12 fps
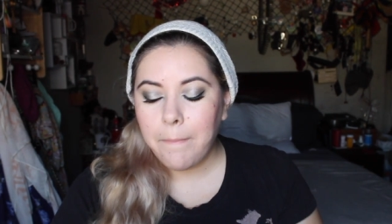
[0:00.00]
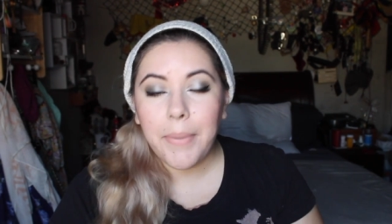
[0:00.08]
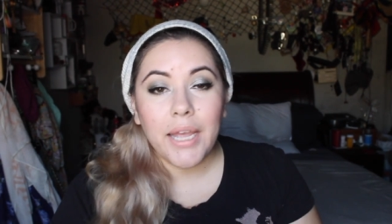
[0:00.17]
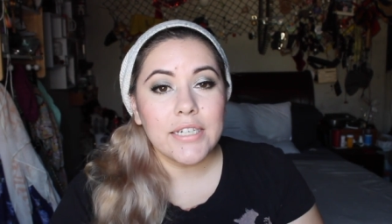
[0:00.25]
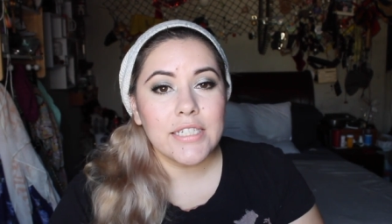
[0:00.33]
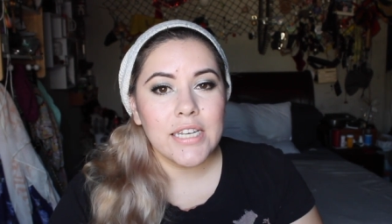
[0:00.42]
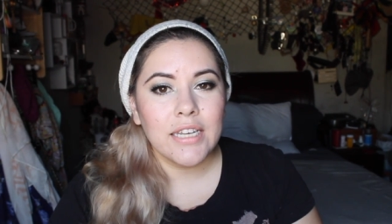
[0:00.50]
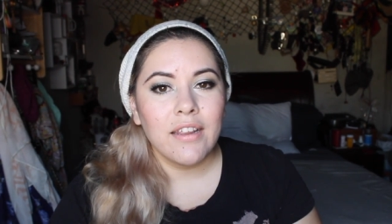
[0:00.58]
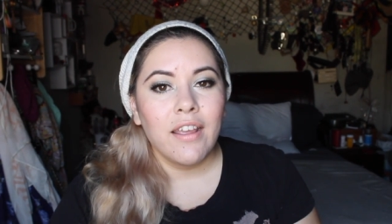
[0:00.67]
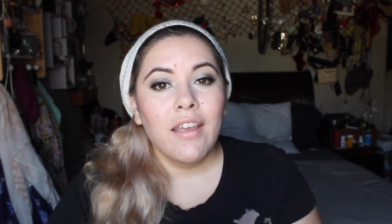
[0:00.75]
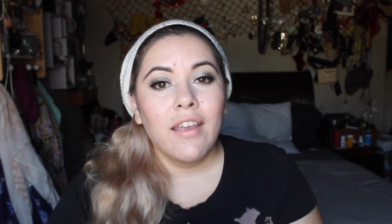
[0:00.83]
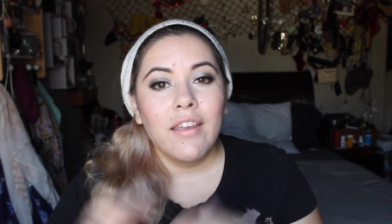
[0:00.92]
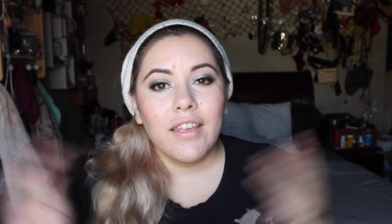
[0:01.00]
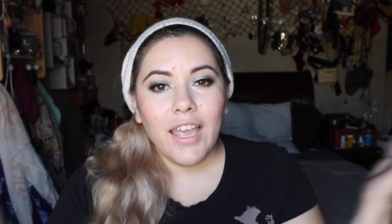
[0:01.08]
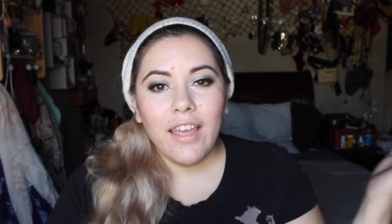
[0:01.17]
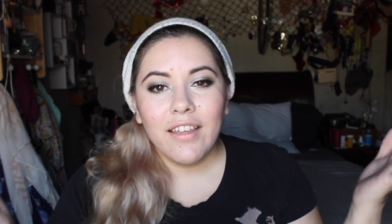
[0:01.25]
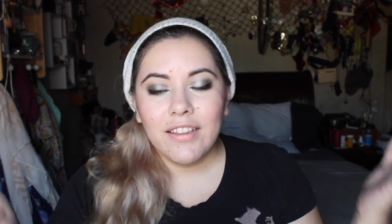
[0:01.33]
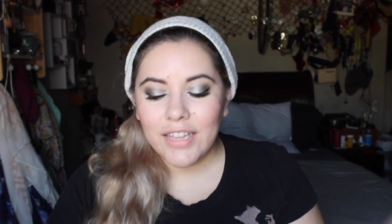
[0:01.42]
But
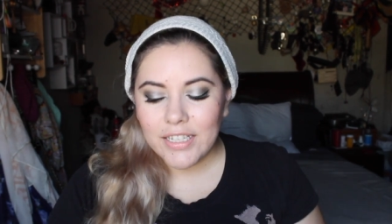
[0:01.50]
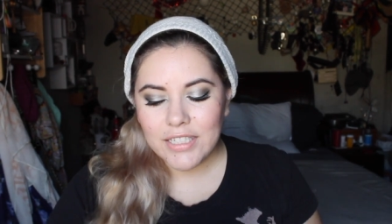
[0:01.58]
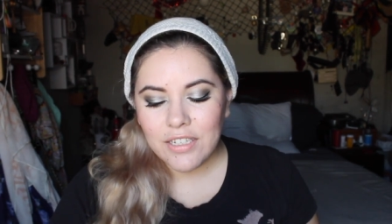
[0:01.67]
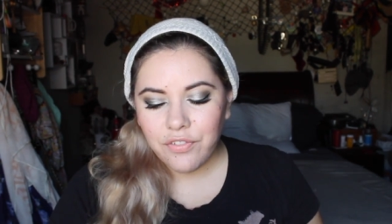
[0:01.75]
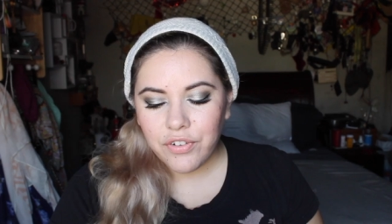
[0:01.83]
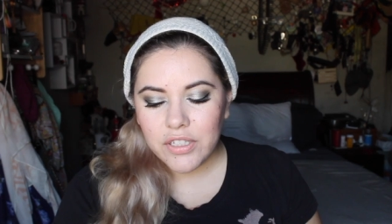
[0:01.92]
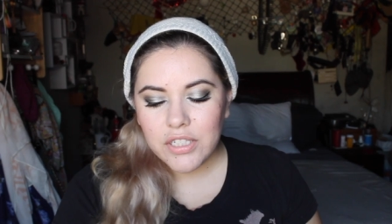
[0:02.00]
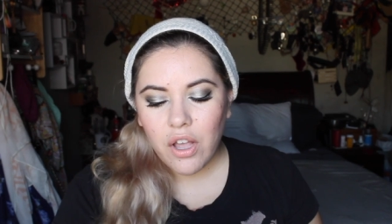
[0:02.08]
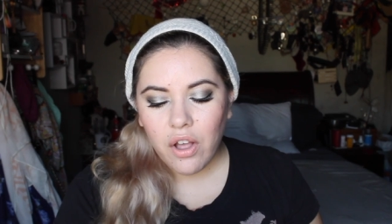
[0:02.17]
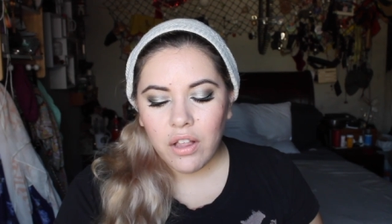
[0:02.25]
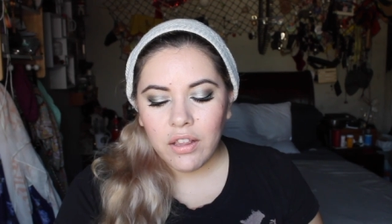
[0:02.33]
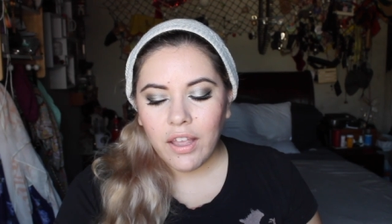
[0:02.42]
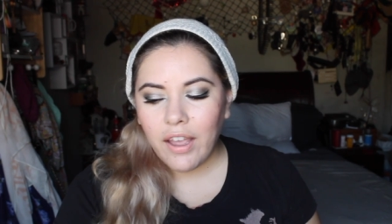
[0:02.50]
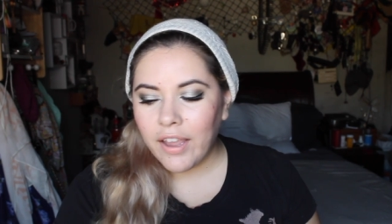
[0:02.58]
yeah, that's it for this haul.